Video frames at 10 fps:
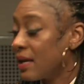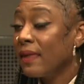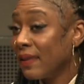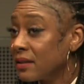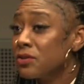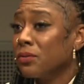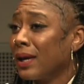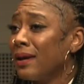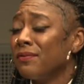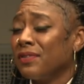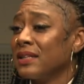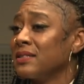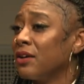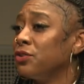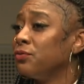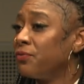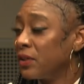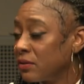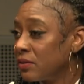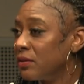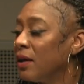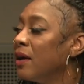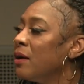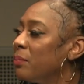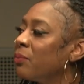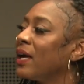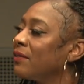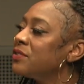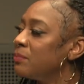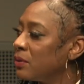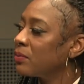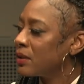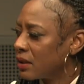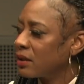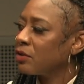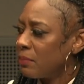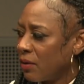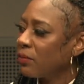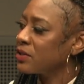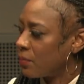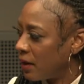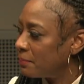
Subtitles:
And that's okay if that's how you feel, but we have to be really clear about what's what.